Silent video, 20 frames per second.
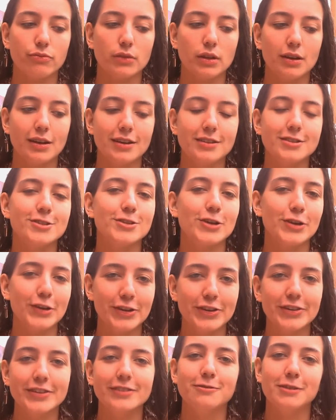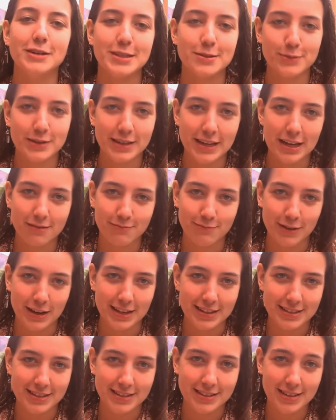And so once we get
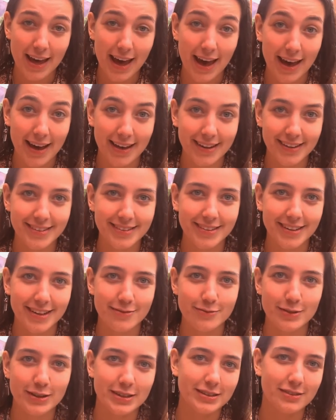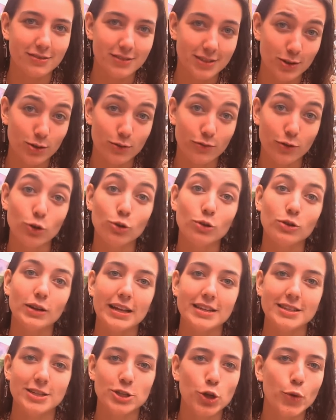past that and we sort of all
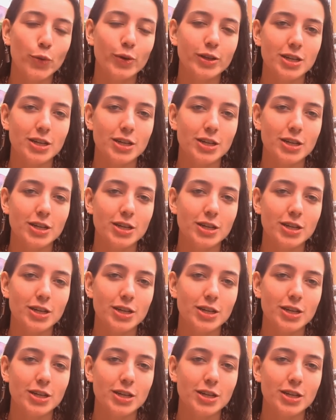get to know each